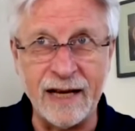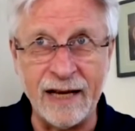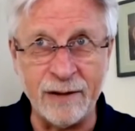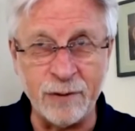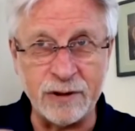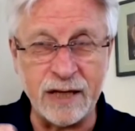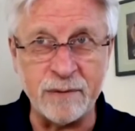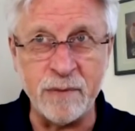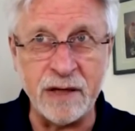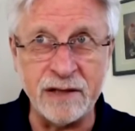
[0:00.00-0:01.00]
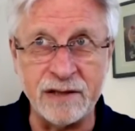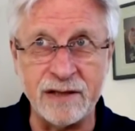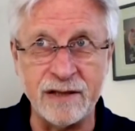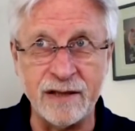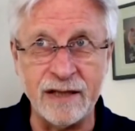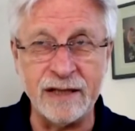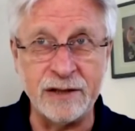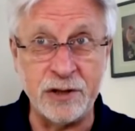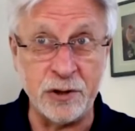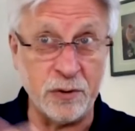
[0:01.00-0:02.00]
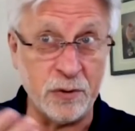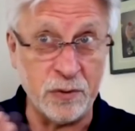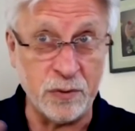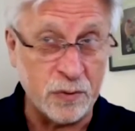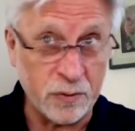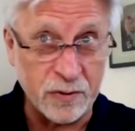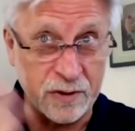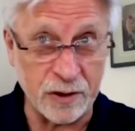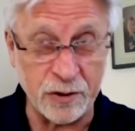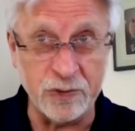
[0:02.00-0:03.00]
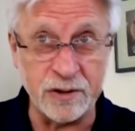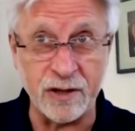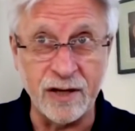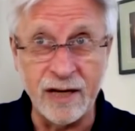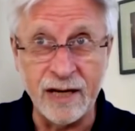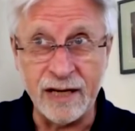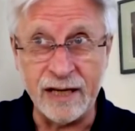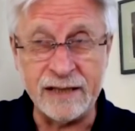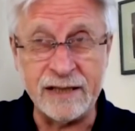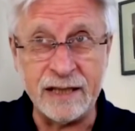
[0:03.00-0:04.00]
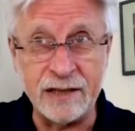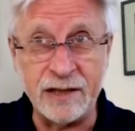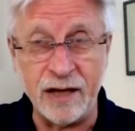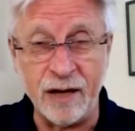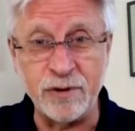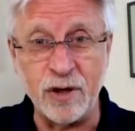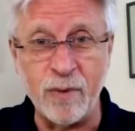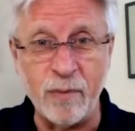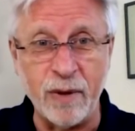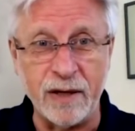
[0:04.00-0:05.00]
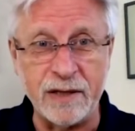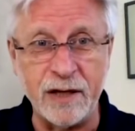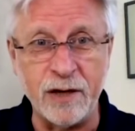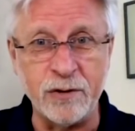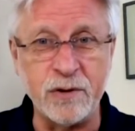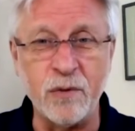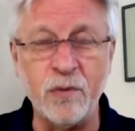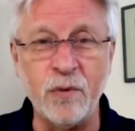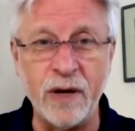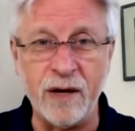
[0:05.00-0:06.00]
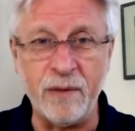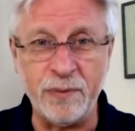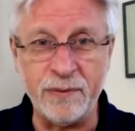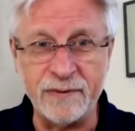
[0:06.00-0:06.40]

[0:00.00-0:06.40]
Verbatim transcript: And what that means to the user is that the absorbability goes way up.